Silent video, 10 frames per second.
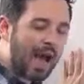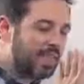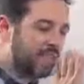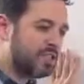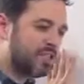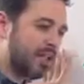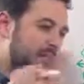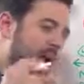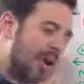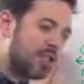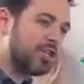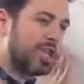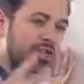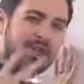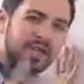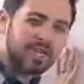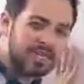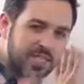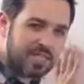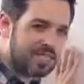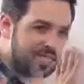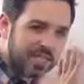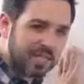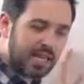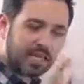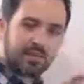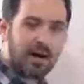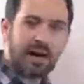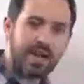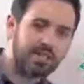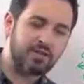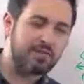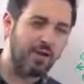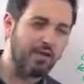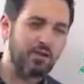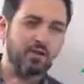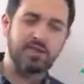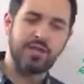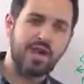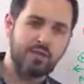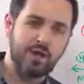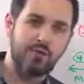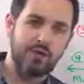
There's this imagination that exists in the minds of folks in the SEO